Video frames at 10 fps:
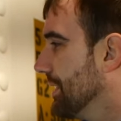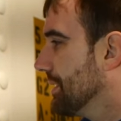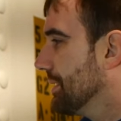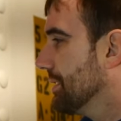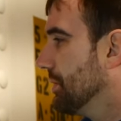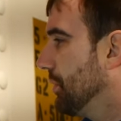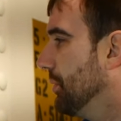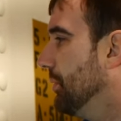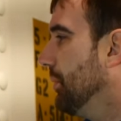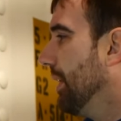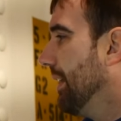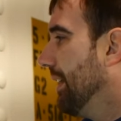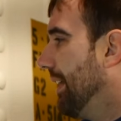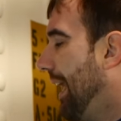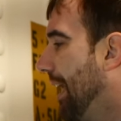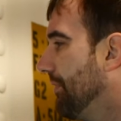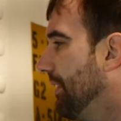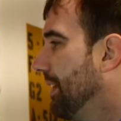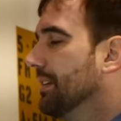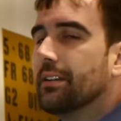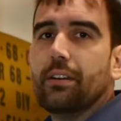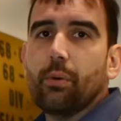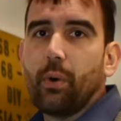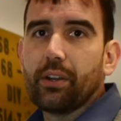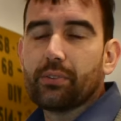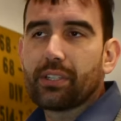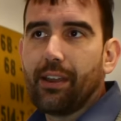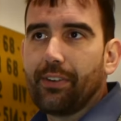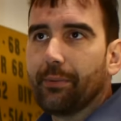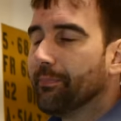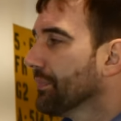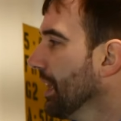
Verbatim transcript: This is 2FE107.